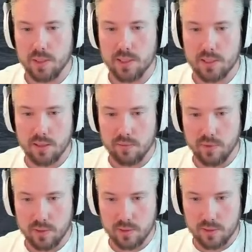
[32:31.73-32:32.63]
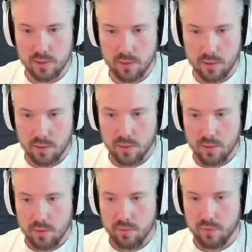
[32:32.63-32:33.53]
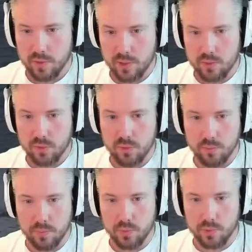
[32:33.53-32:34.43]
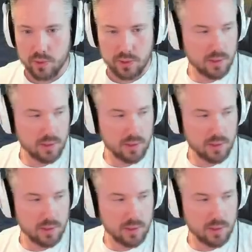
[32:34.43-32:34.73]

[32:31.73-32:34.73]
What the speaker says: That's an advantage. 32 booty.